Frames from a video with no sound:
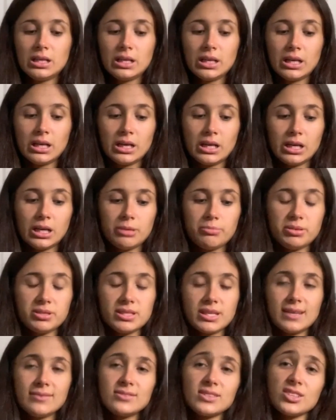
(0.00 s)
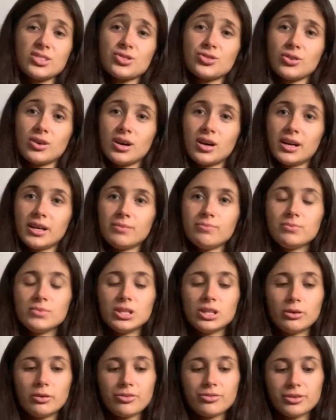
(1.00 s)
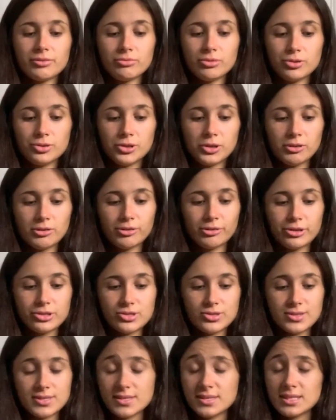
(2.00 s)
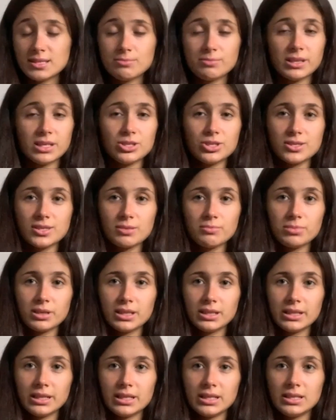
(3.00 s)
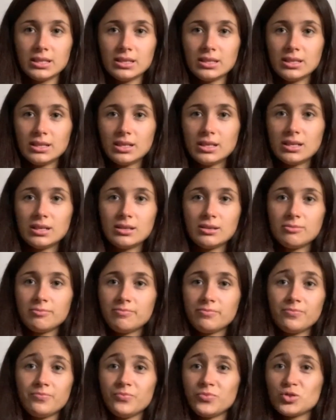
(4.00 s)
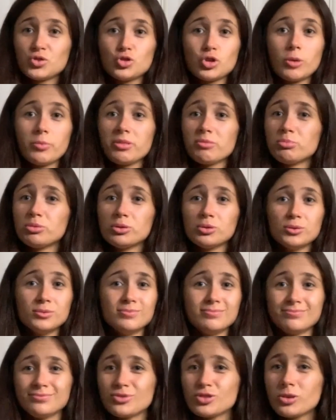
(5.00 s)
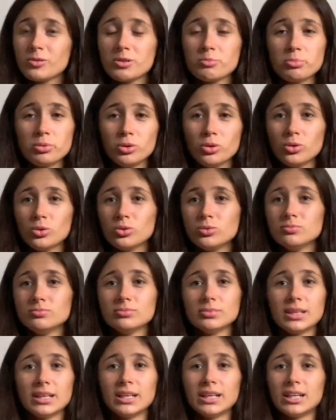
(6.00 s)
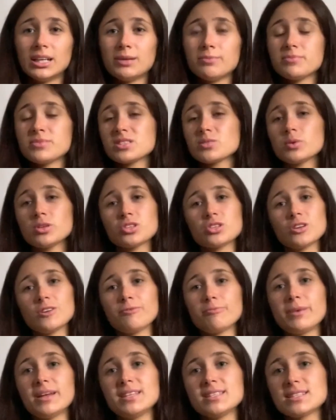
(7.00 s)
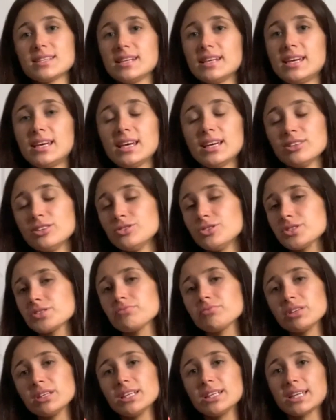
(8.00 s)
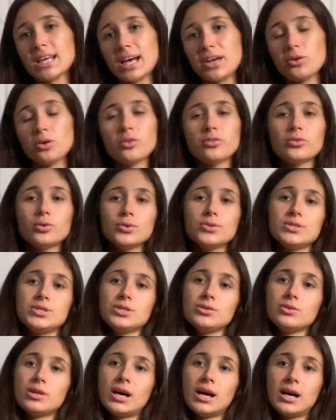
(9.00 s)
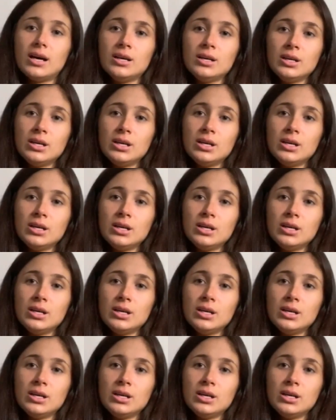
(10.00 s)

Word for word: Uh, but Dave does try. You know, I think Rudiger and Christensen simply just completely drop the ball. Drop the ball, um, switched off mentally, and you just really cannot afford to do that